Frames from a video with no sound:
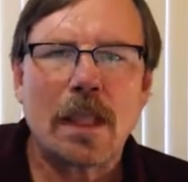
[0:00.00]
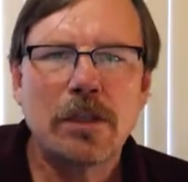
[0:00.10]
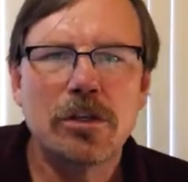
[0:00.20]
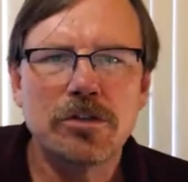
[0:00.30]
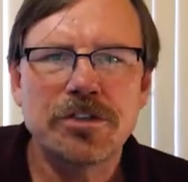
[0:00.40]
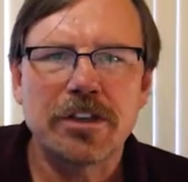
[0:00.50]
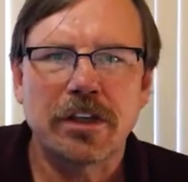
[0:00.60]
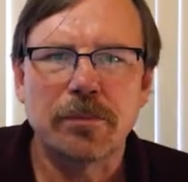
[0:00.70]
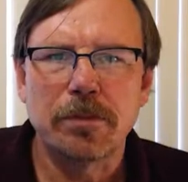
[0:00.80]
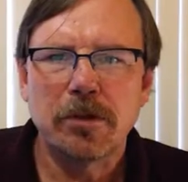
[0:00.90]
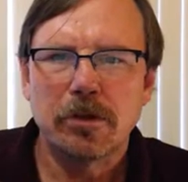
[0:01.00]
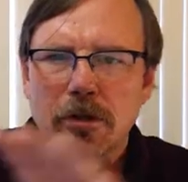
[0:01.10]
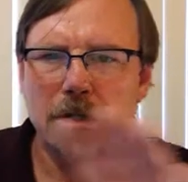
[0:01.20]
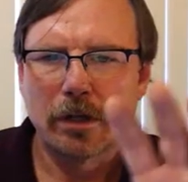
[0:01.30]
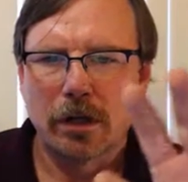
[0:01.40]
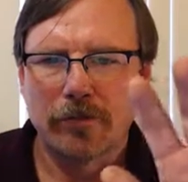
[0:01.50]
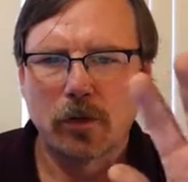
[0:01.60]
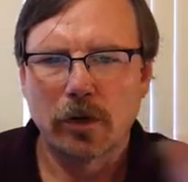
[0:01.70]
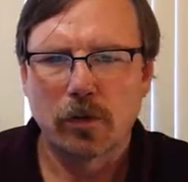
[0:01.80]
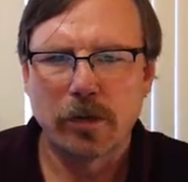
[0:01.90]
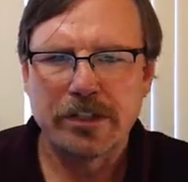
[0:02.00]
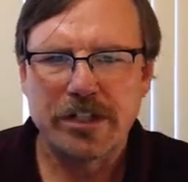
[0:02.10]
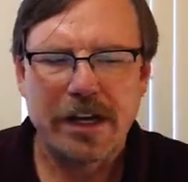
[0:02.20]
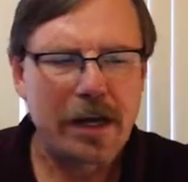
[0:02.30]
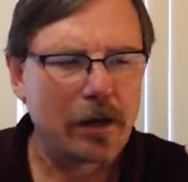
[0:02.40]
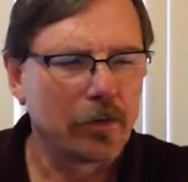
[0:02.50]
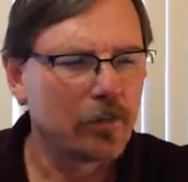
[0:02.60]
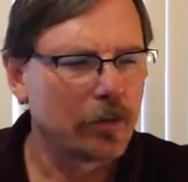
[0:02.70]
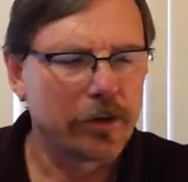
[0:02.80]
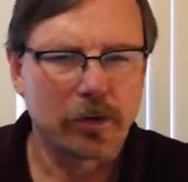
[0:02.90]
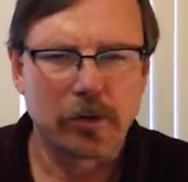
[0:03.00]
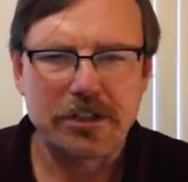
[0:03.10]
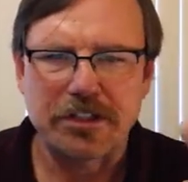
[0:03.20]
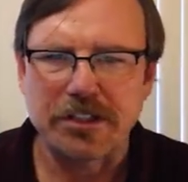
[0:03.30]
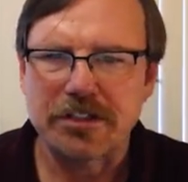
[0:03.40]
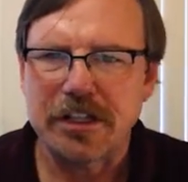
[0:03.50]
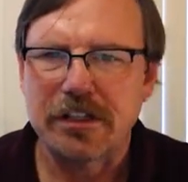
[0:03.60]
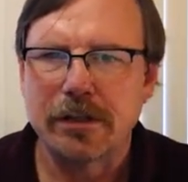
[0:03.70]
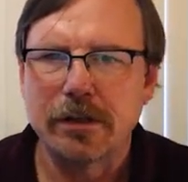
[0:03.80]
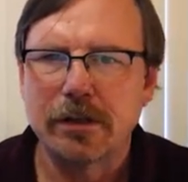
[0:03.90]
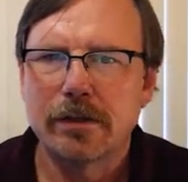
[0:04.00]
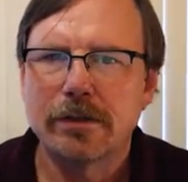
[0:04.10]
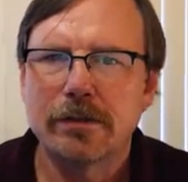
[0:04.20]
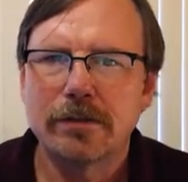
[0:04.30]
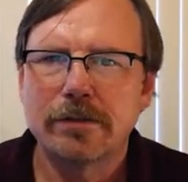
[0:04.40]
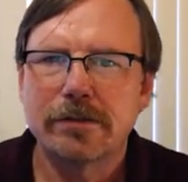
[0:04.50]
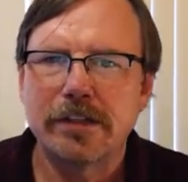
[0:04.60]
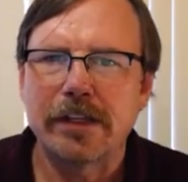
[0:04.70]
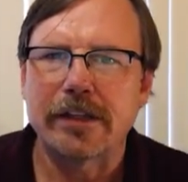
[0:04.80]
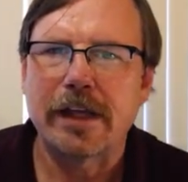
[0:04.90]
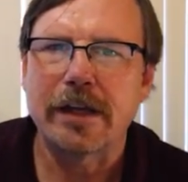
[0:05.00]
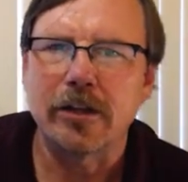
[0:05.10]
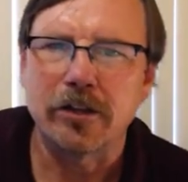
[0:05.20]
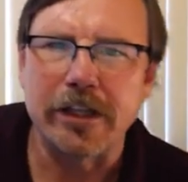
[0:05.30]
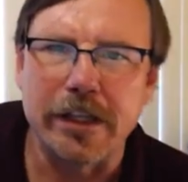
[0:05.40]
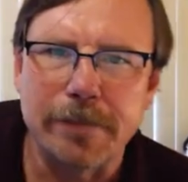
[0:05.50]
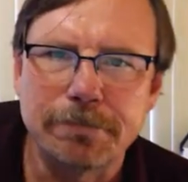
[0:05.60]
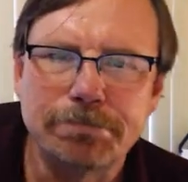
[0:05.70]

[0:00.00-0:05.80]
Using the computer, avoid reaching out with your wrist extended to hit that enter key.